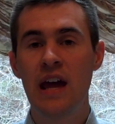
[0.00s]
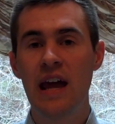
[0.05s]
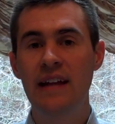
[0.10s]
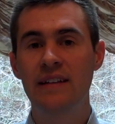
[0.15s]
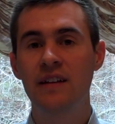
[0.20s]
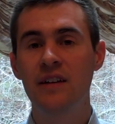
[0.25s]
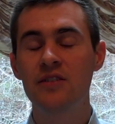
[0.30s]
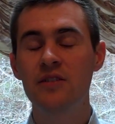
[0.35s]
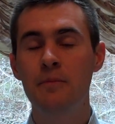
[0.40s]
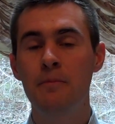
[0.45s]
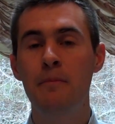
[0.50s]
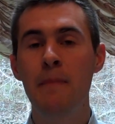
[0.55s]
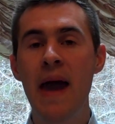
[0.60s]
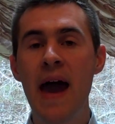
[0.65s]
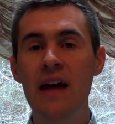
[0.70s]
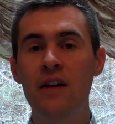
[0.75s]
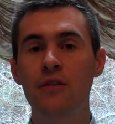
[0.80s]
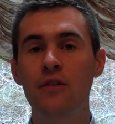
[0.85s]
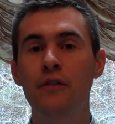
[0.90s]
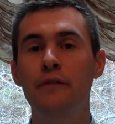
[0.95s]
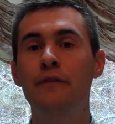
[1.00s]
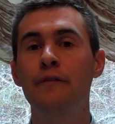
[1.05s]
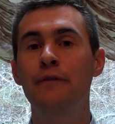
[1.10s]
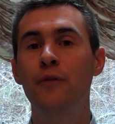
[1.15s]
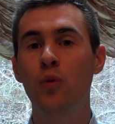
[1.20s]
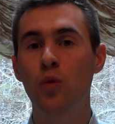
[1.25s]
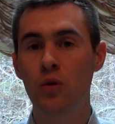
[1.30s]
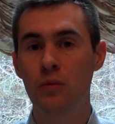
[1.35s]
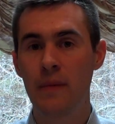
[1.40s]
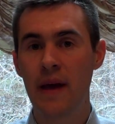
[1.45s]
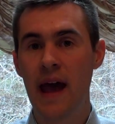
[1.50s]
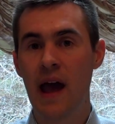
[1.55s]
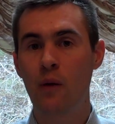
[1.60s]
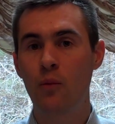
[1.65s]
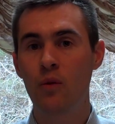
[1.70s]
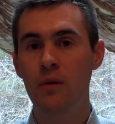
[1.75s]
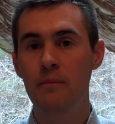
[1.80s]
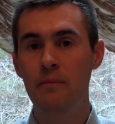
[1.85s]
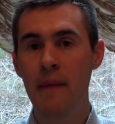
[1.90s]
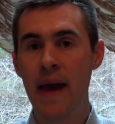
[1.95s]
It doesn't matter the format.
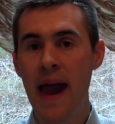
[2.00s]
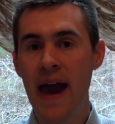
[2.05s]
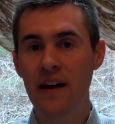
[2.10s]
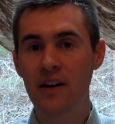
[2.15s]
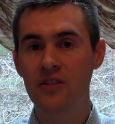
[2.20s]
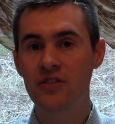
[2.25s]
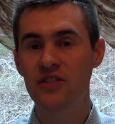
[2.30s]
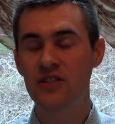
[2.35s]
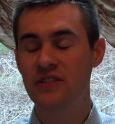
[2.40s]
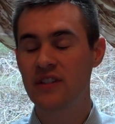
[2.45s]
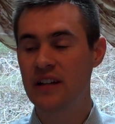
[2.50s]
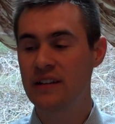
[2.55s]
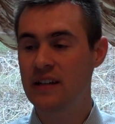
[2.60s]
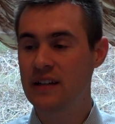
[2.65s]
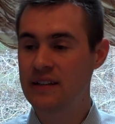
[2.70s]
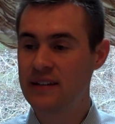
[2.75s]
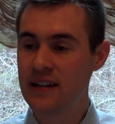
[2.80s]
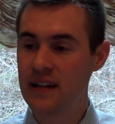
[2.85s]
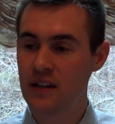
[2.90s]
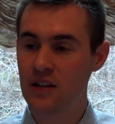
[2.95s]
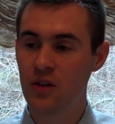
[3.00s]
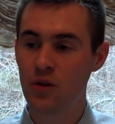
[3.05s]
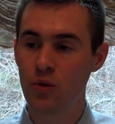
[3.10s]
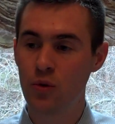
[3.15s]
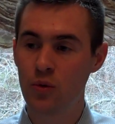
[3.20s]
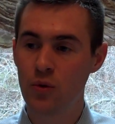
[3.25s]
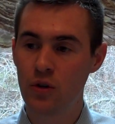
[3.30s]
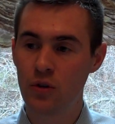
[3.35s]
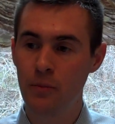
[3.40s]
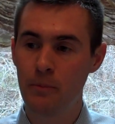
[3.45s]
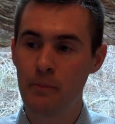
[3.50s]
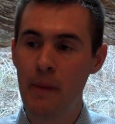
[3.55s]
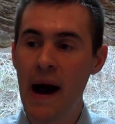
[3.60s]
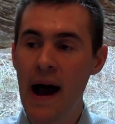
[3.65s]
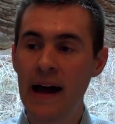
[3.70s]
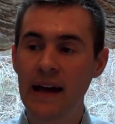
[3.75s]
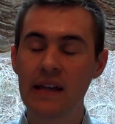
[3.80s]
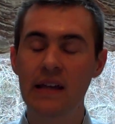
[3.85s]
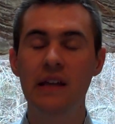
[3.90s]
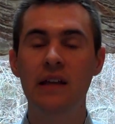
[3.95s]
What matters is that you
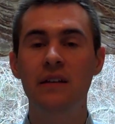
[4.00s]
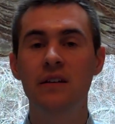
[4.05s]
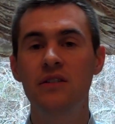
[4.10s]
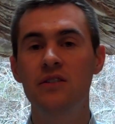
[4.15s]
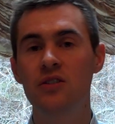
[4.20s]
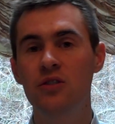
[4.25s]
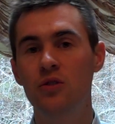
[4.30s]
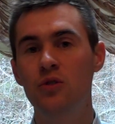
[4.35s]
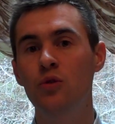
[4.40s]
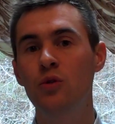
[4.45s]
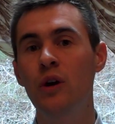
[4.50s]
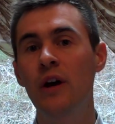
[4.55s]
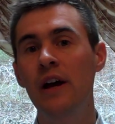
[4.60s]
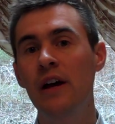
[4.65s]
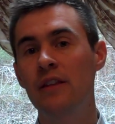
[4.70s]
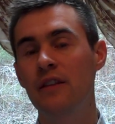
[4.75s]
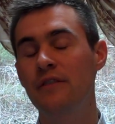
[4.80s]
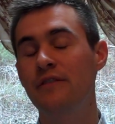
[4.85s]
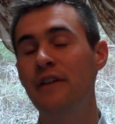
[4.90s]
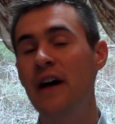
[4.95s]
buy into the